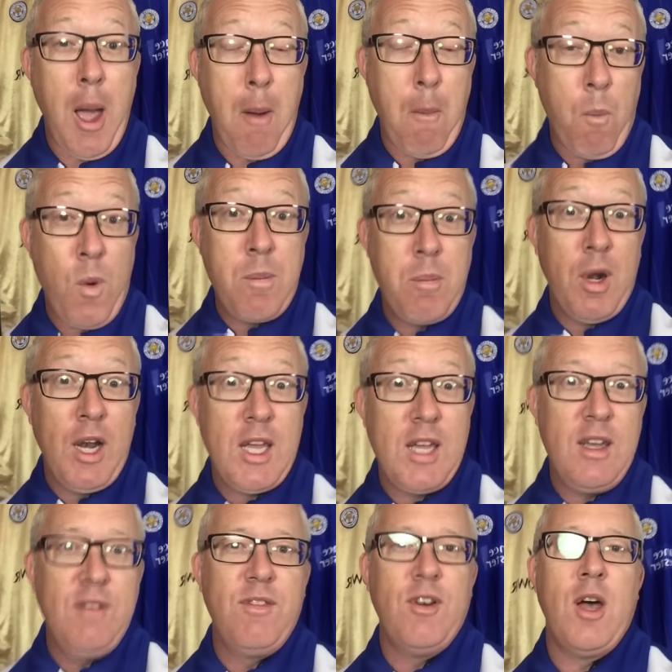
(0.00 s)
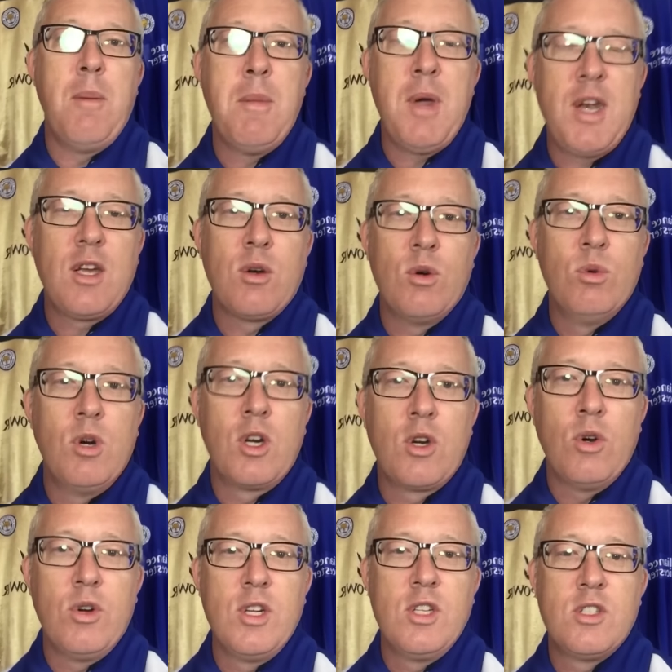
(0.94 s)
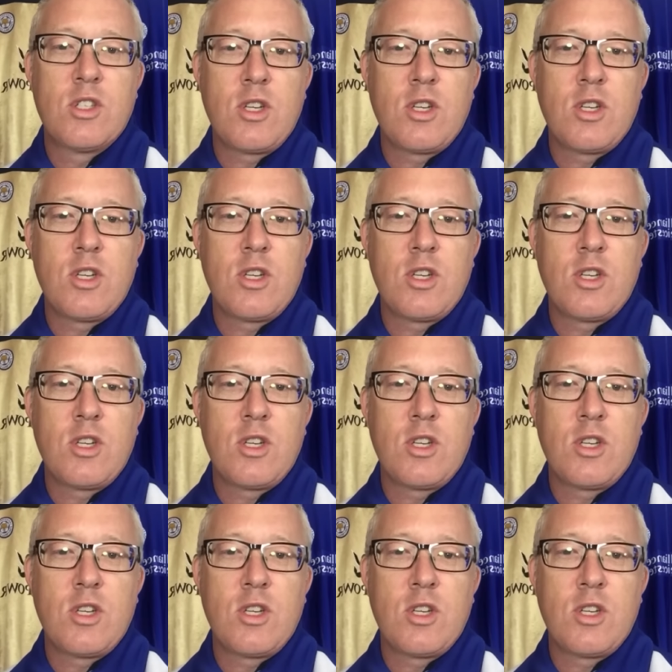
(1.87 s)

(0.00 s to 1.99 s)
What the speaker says: we believe, a medical, according to